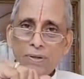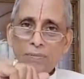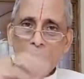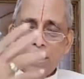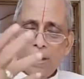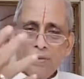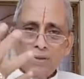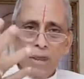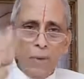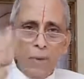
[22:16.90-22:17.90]
But
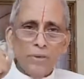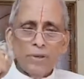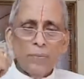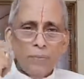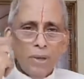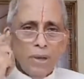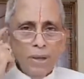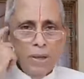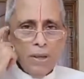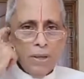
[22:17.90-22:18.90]
his image in
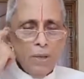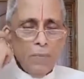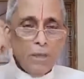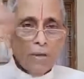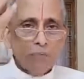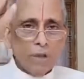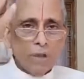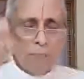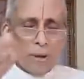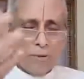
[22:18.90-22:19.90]
me, the image of
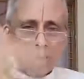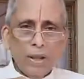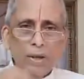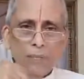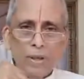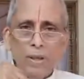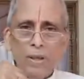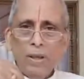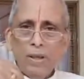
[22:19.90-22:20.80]
that person in me,